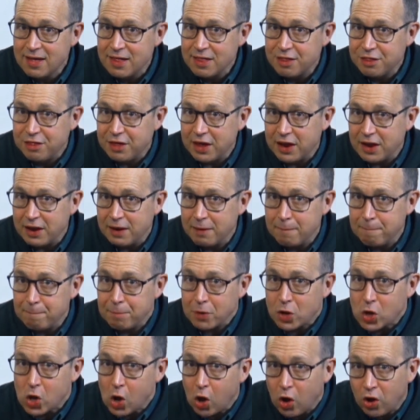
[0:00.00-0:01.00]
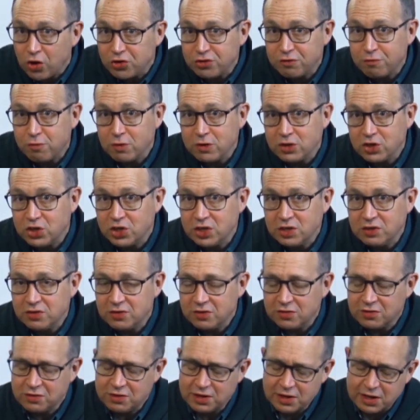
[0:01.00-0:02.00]
That because of what
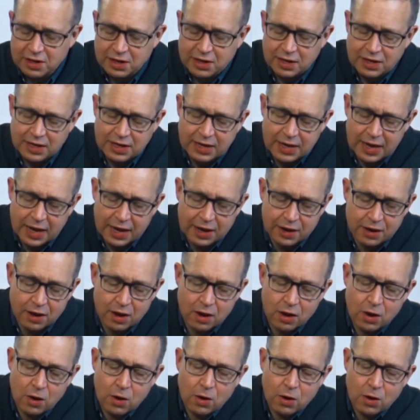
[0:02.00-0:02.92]
Jesus did, he had